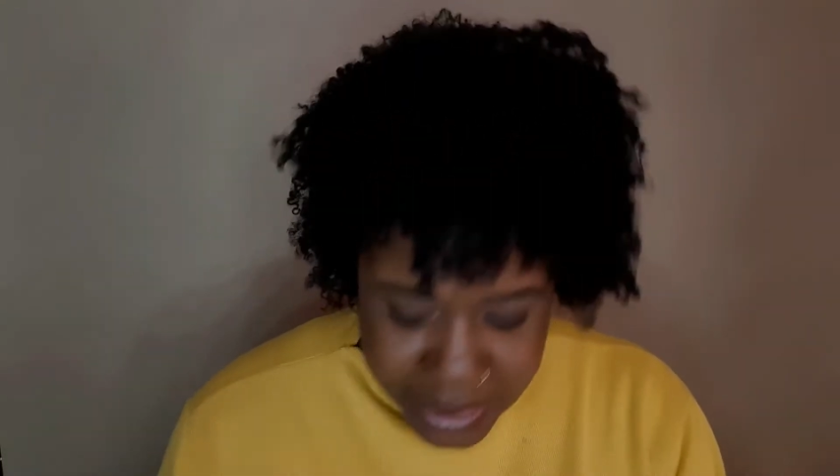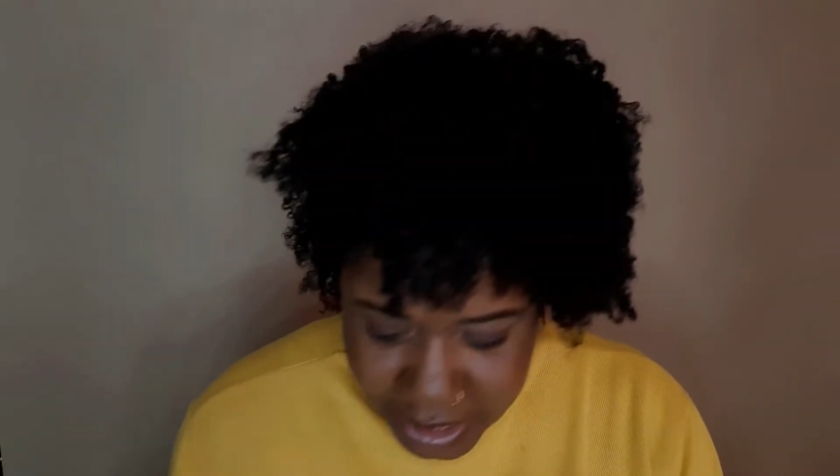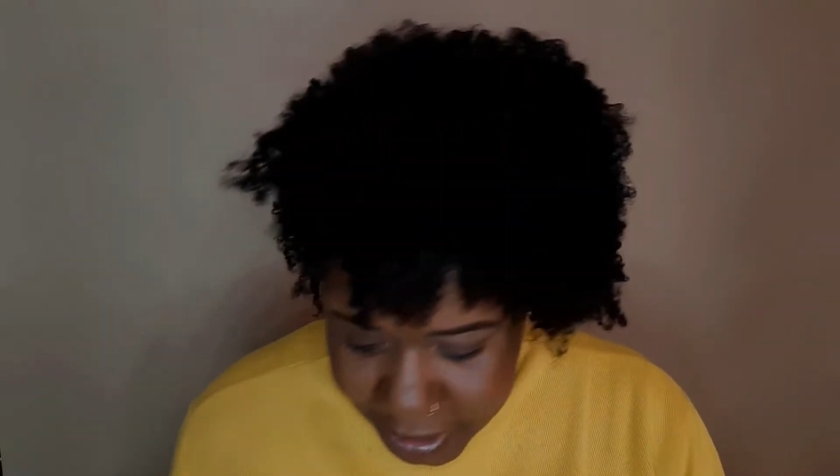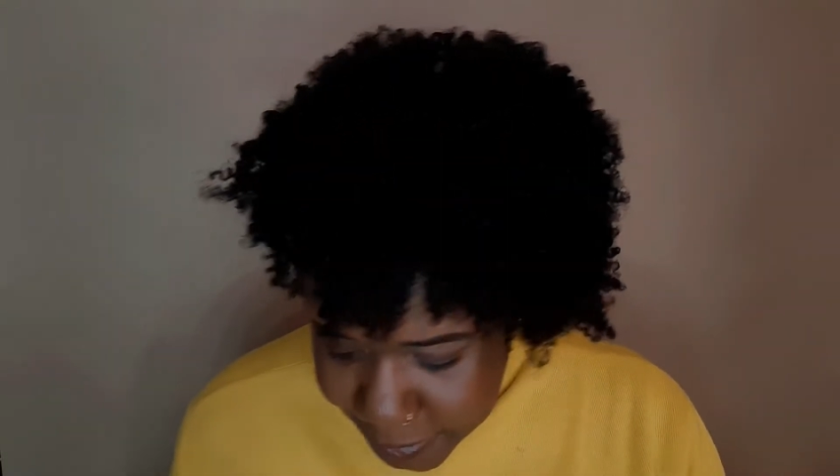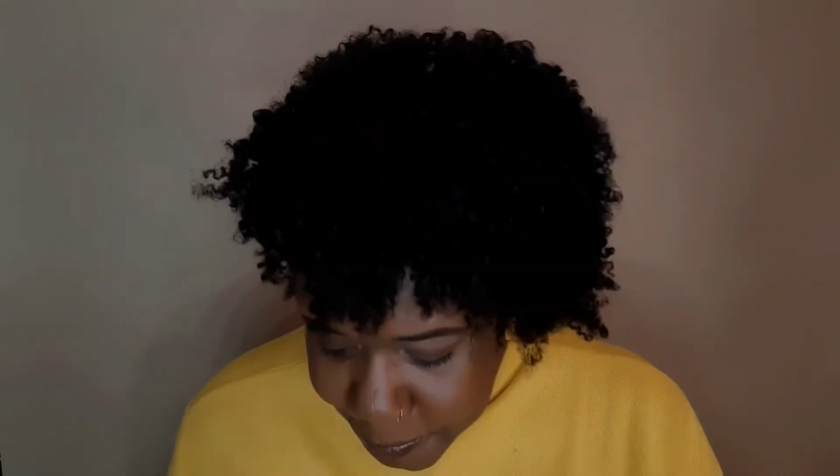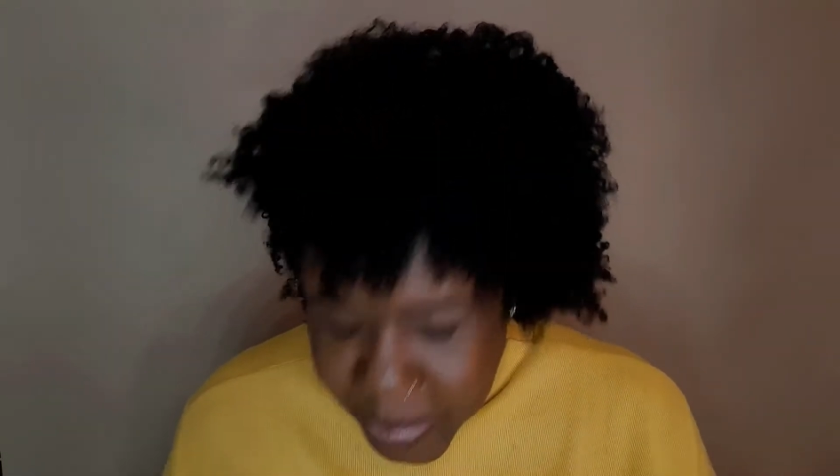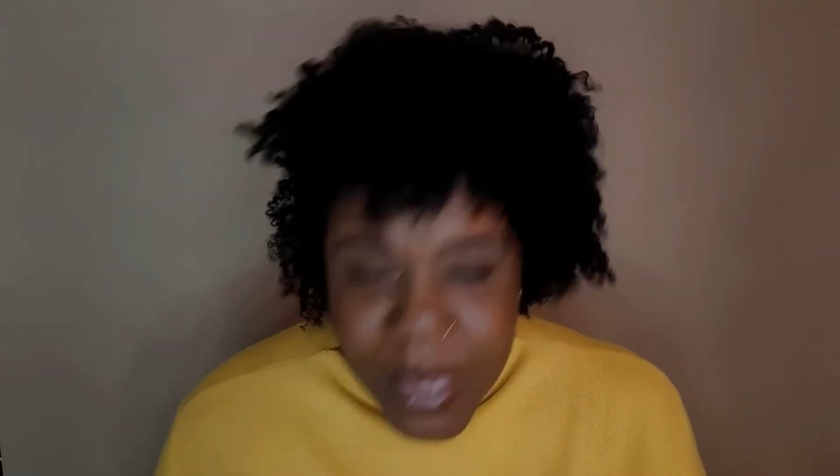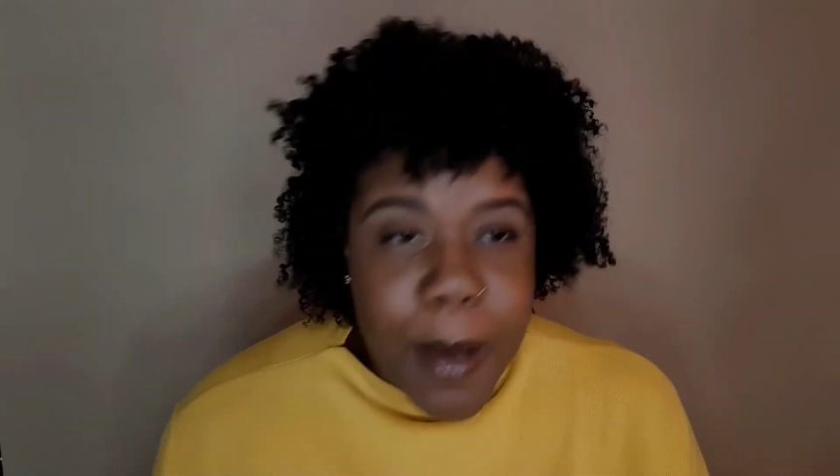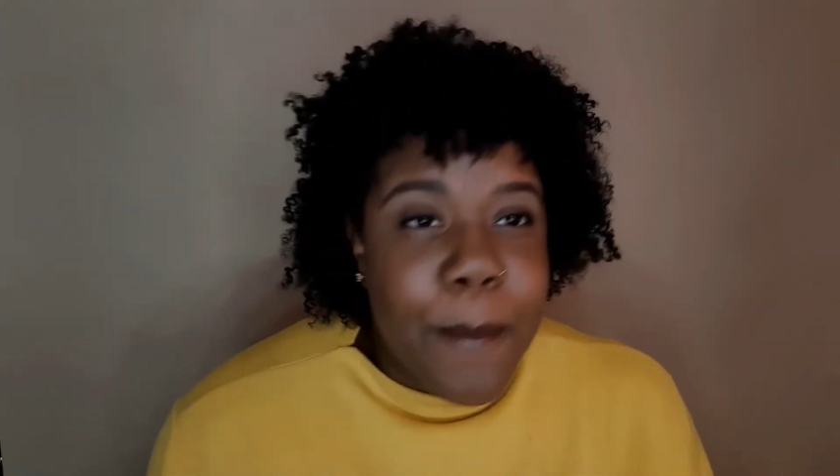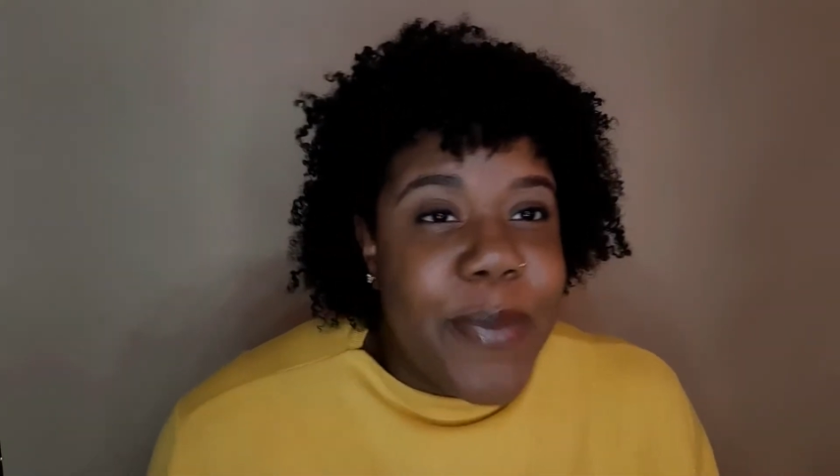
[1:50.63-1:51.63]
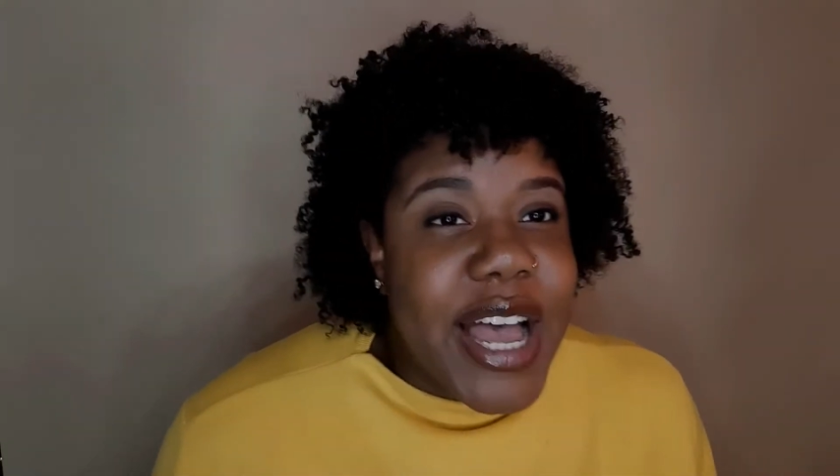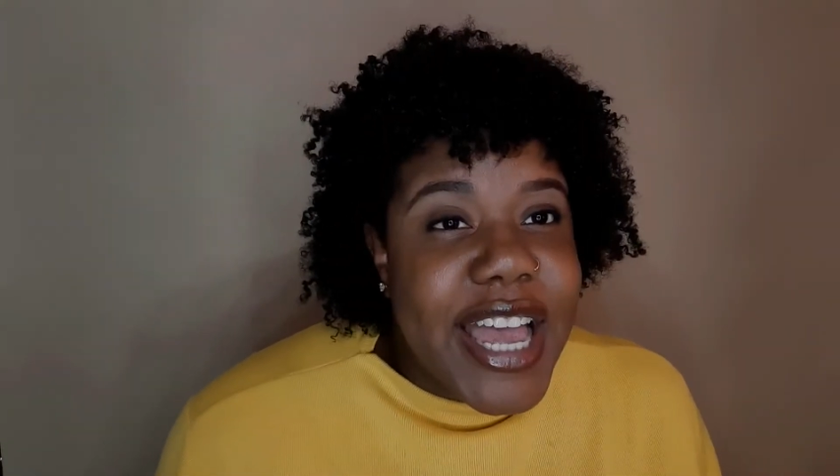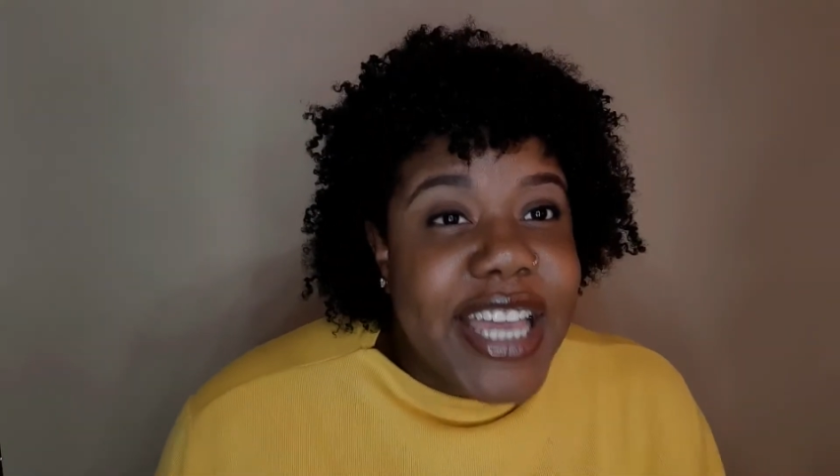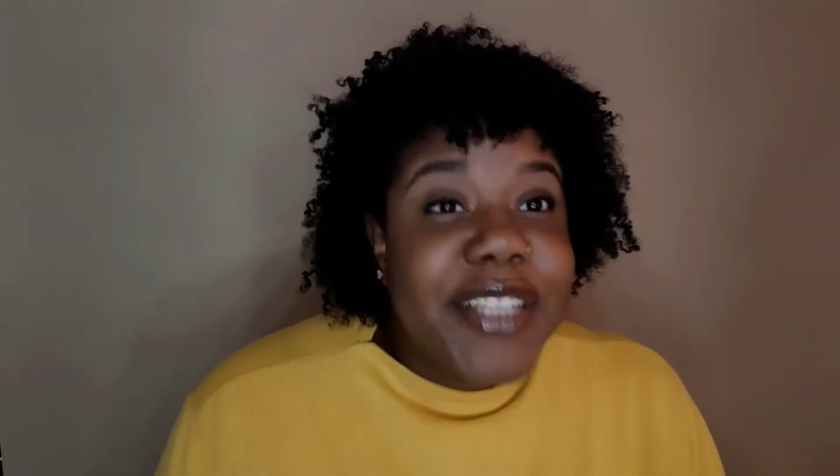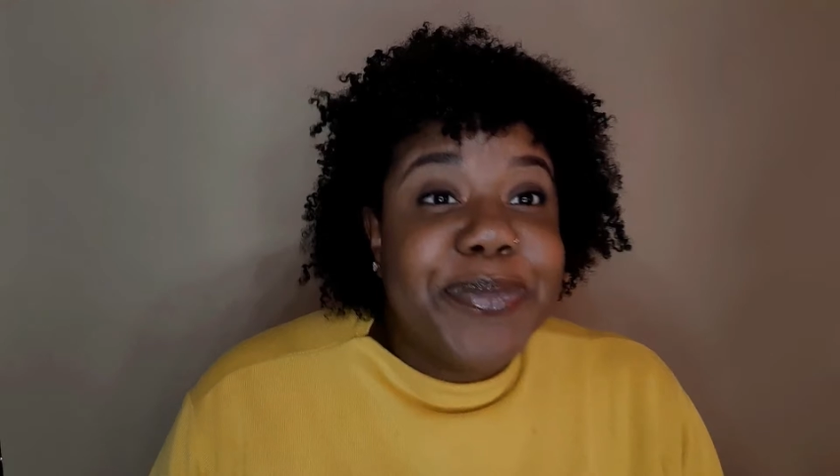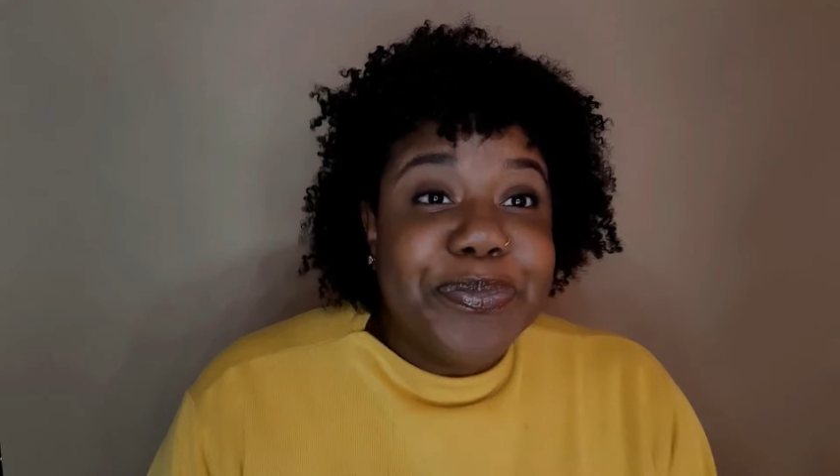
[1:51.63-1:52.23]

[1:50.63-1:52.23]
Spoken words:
it, but